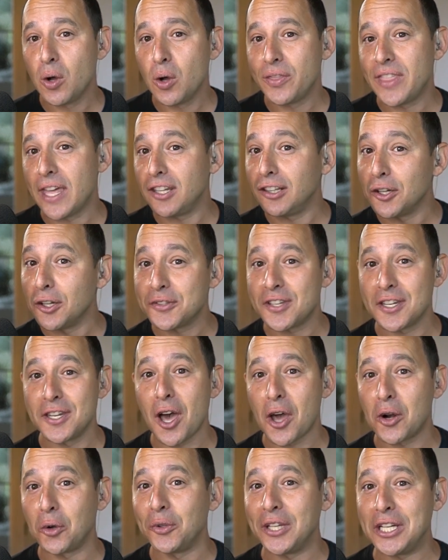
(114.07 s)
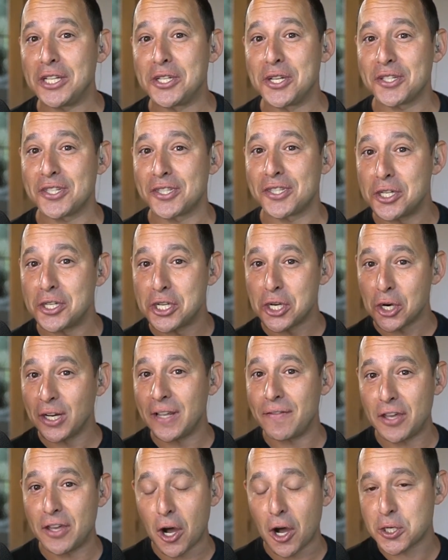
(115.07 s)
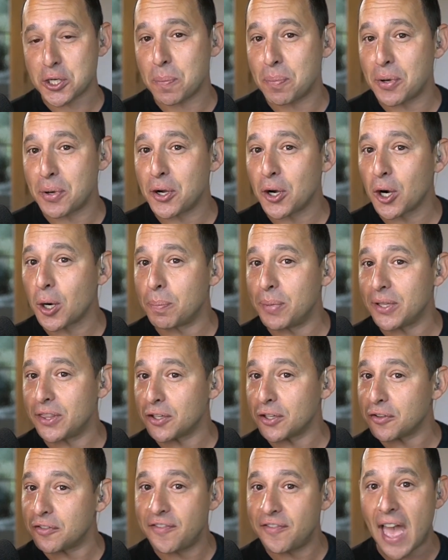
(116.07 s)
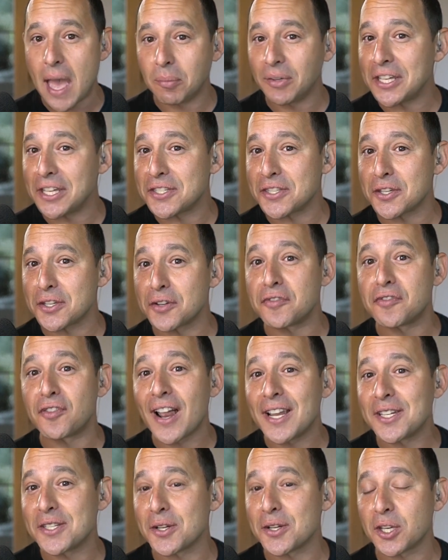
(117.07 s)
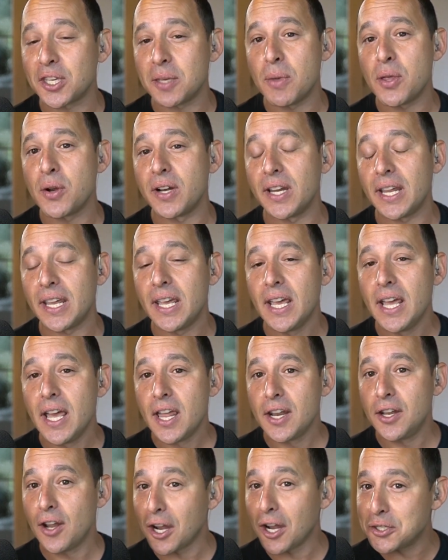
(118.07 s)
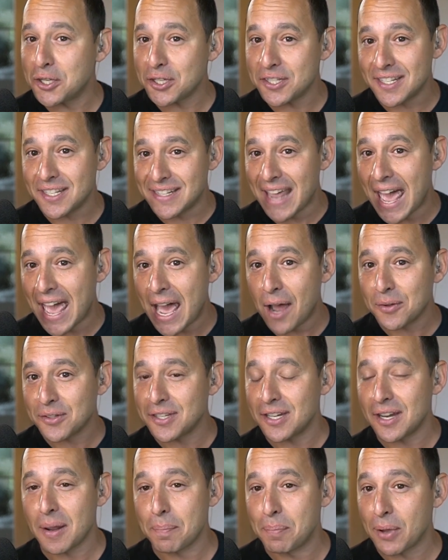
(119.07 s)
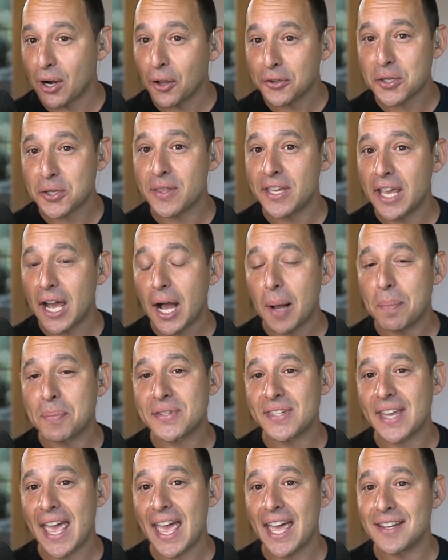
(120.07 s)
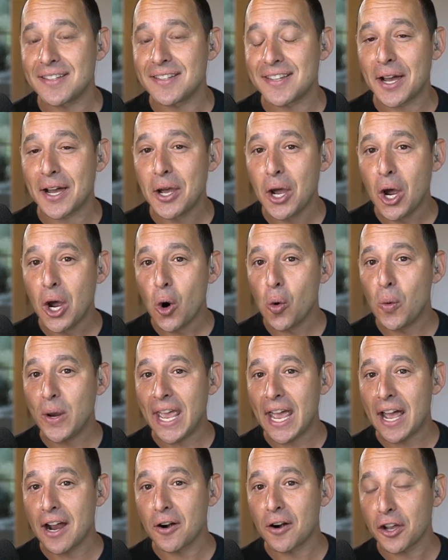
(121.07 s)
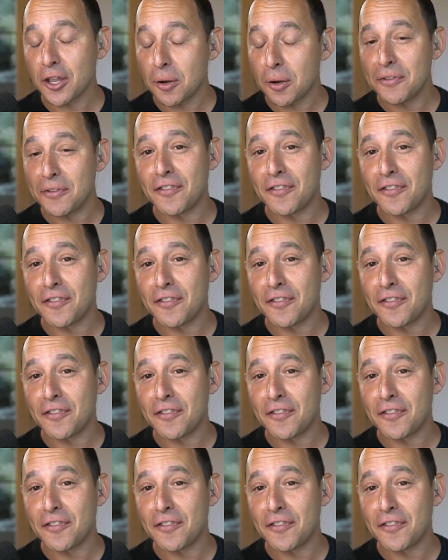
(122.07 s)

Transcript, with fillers: that looks at not only just the journey of the entrepreneur, but their families, their friends, their community, not just the downs, and, but also the ups. And uh, we are going to be